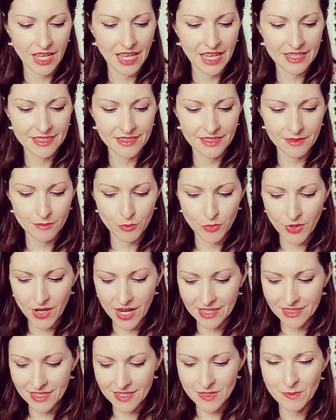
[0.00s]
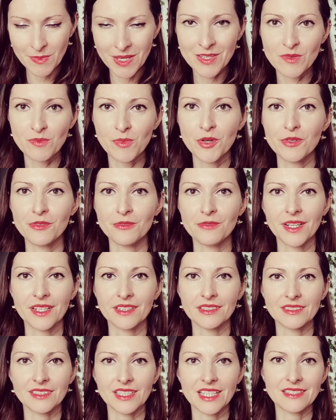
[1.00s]
And practice makes
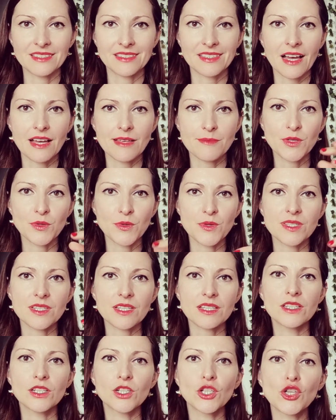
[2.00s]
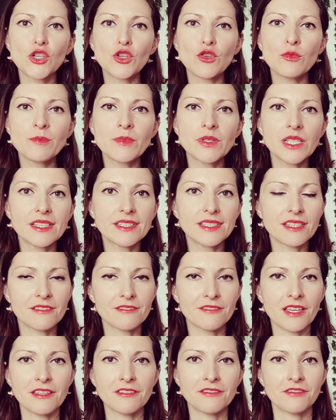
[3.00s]
perfect. In time, you will see the
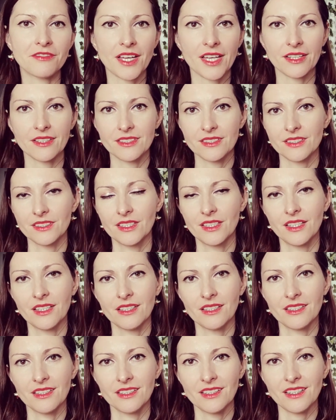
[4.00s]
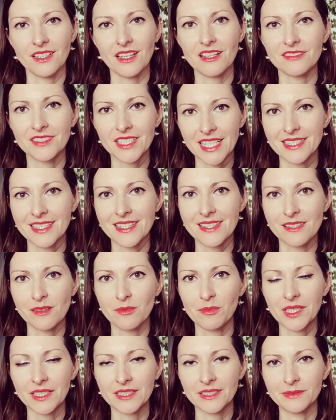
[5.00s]
cumulative effect of that
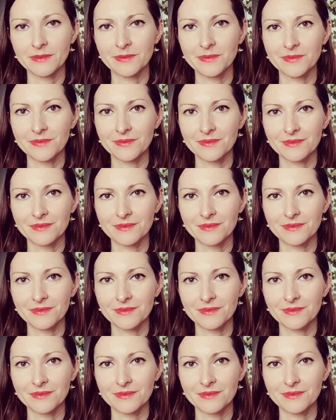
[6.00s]
discipline.